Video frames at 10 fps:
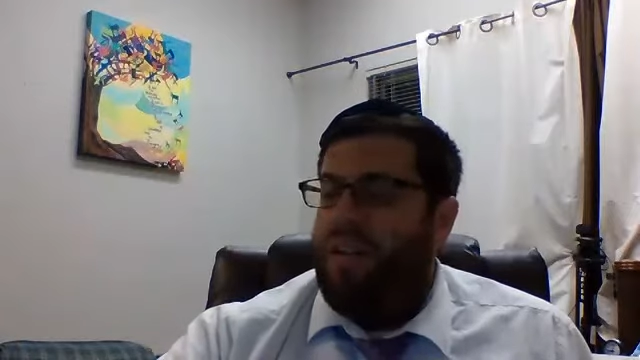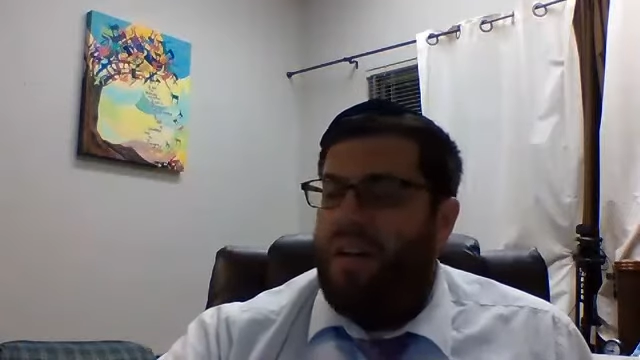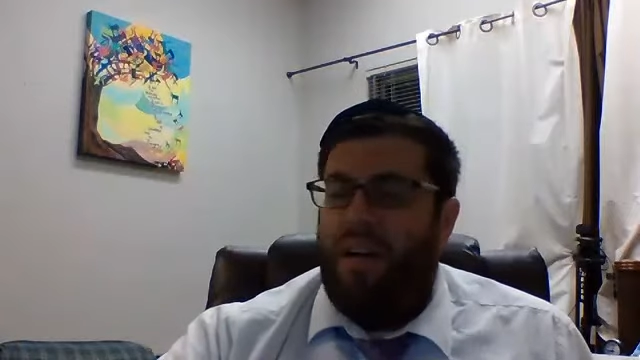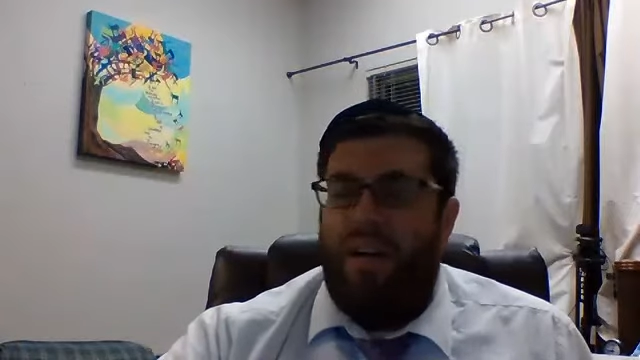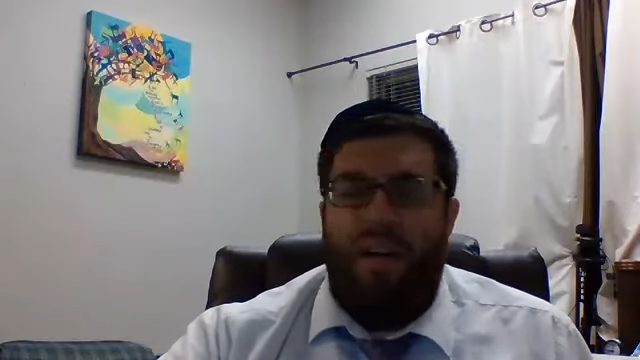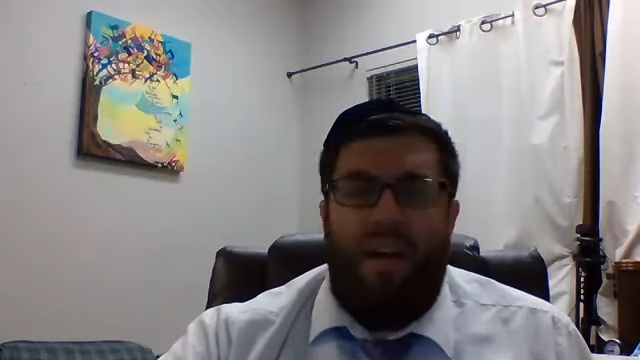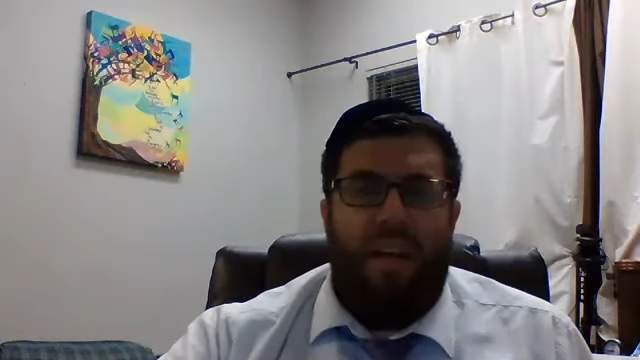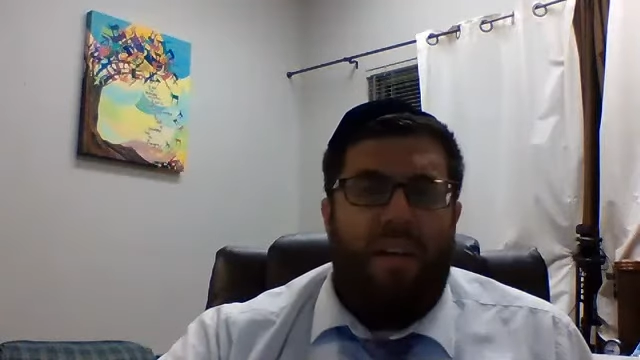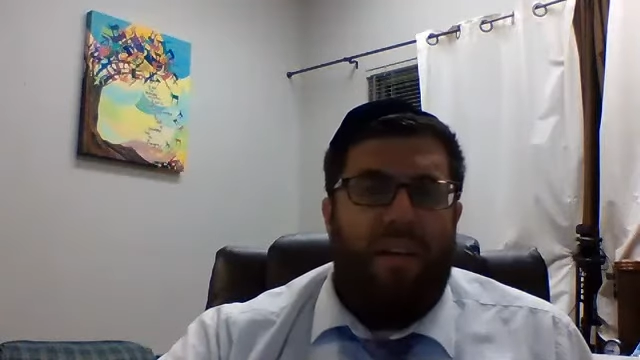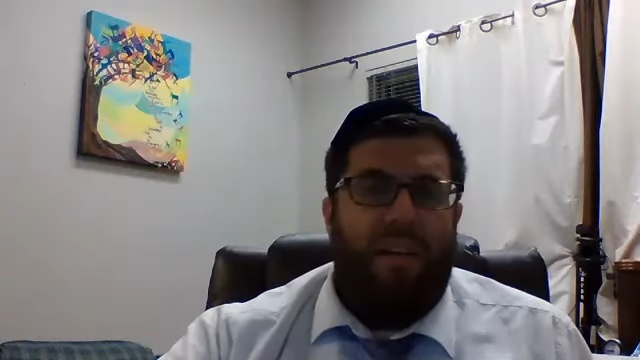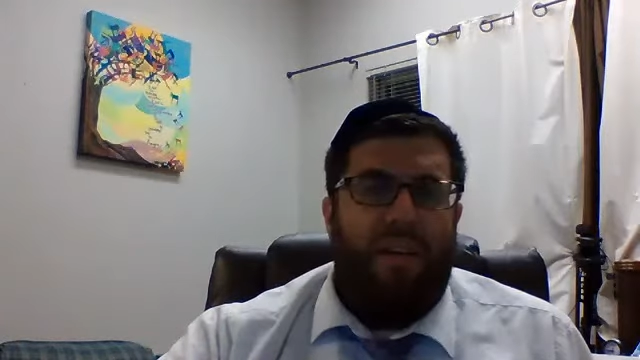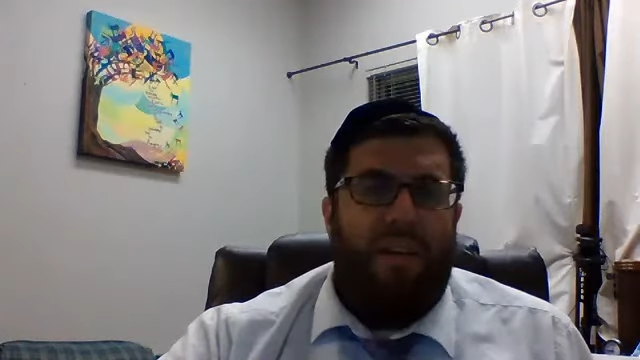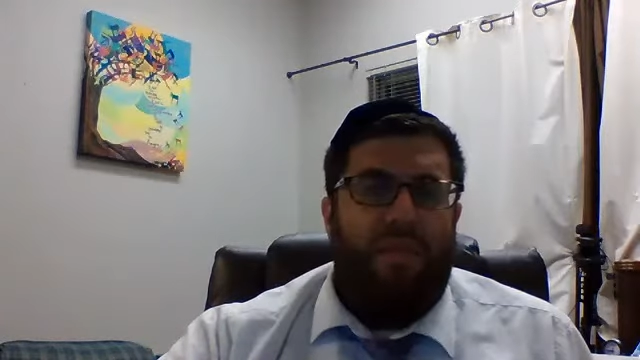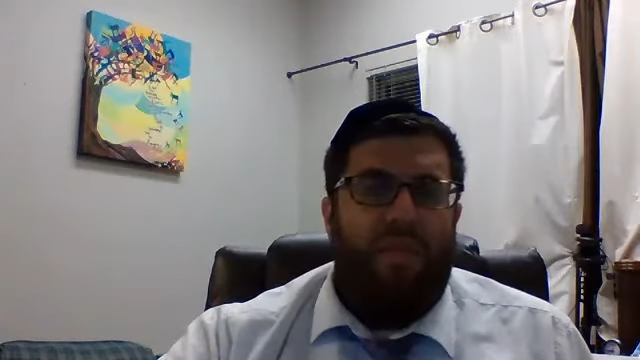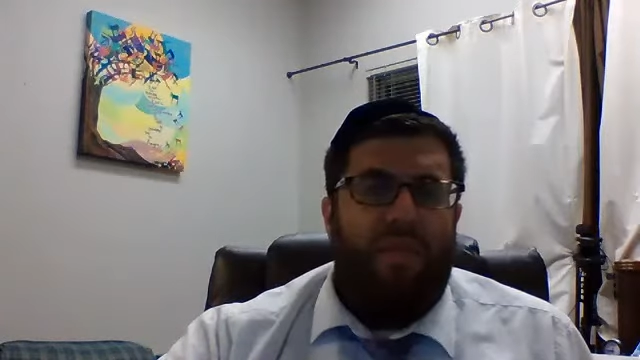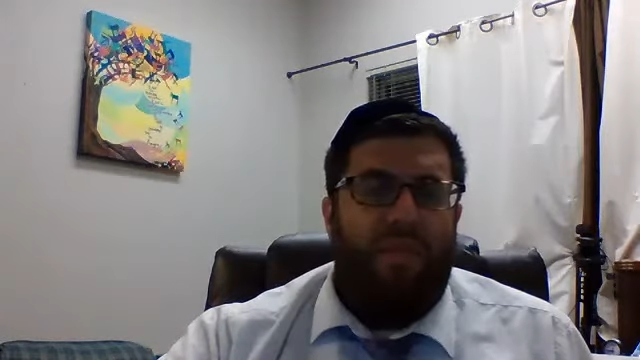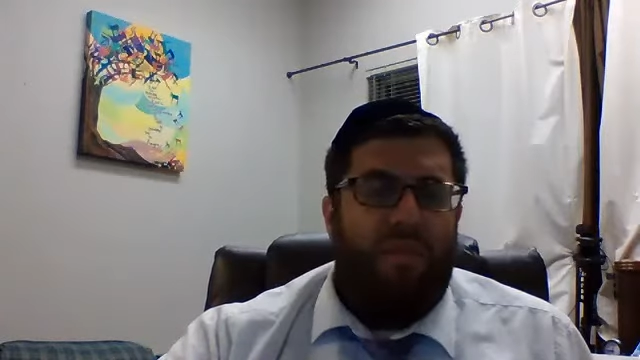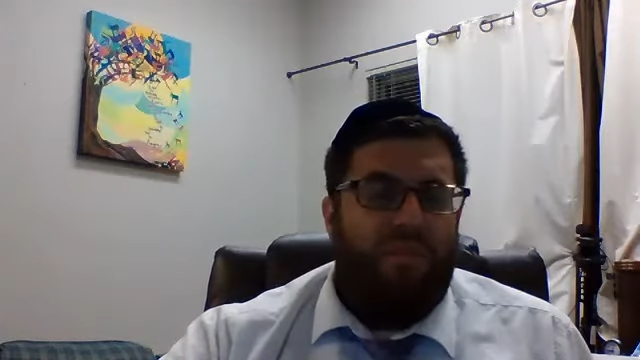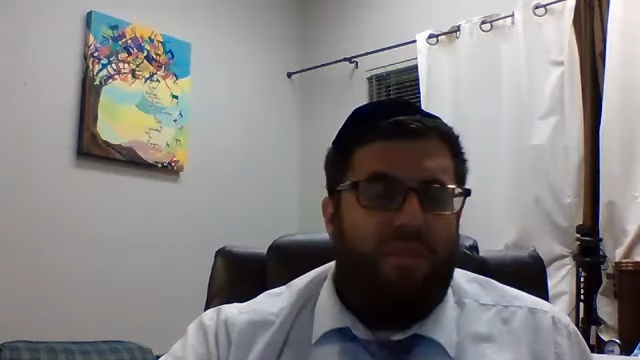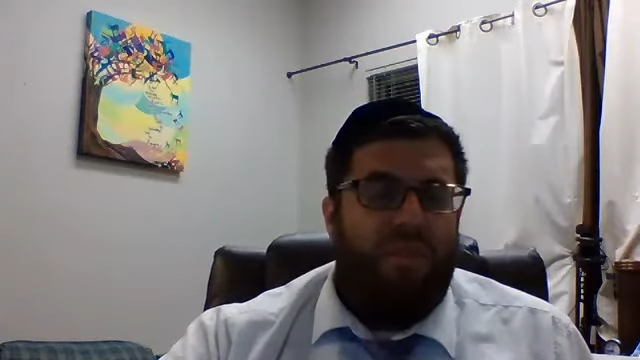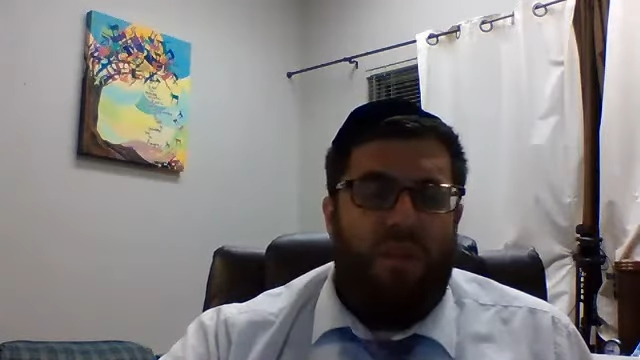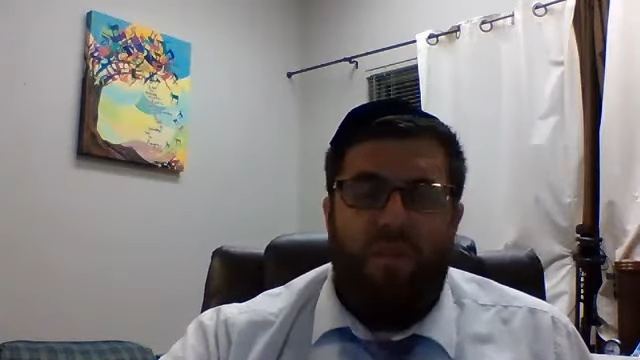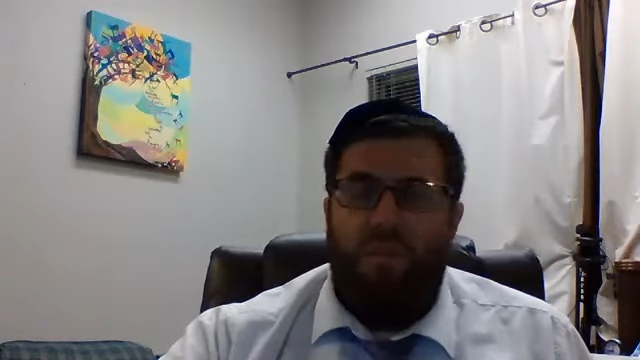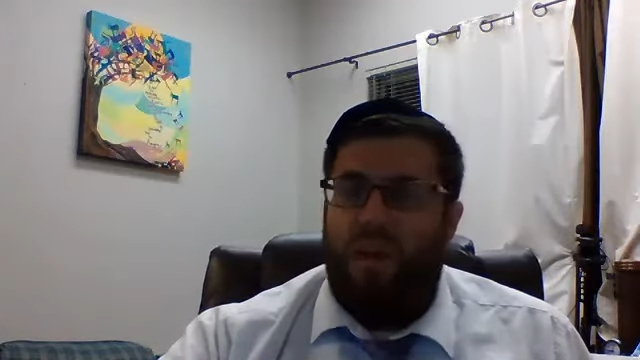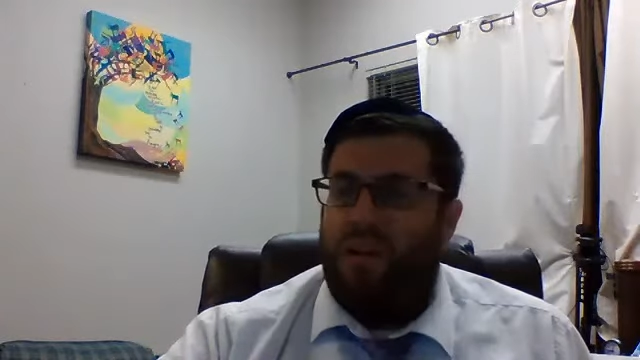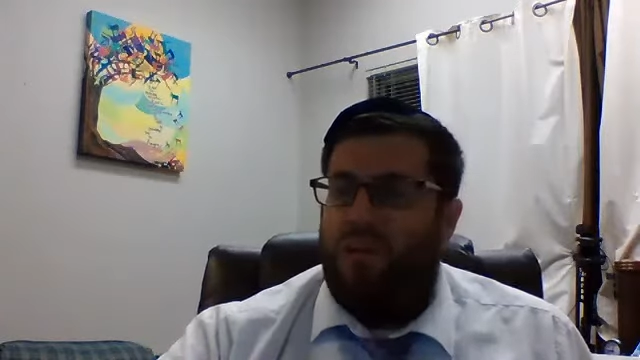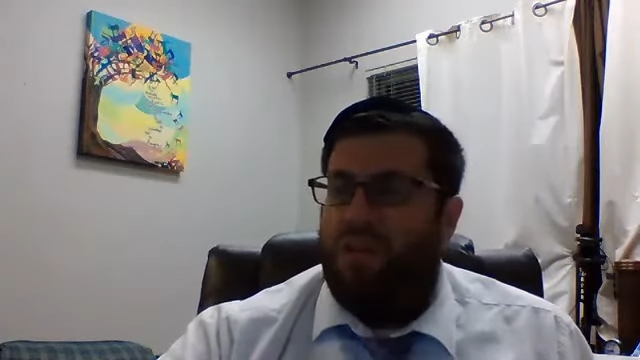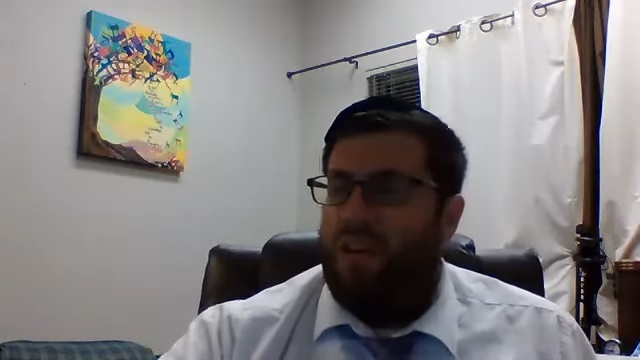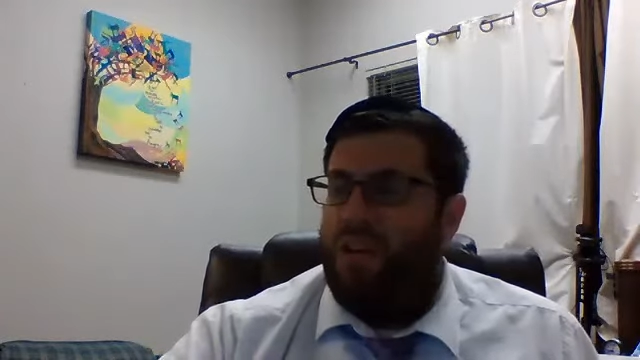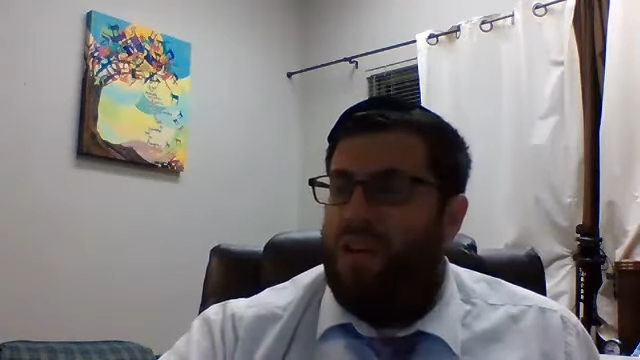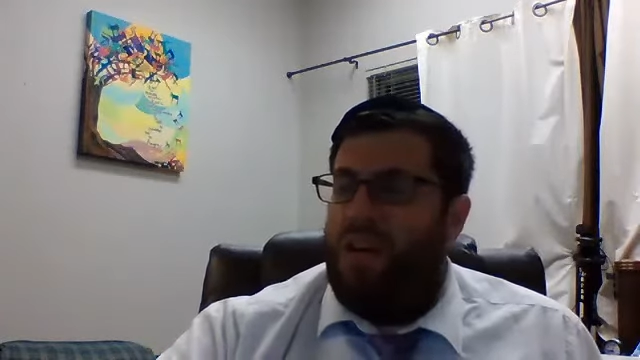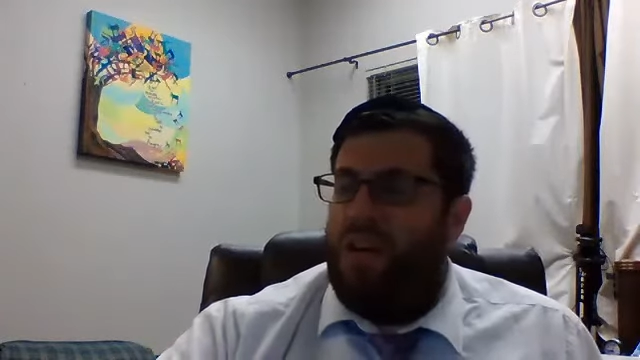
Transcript: Uh, and um, which I do regularly.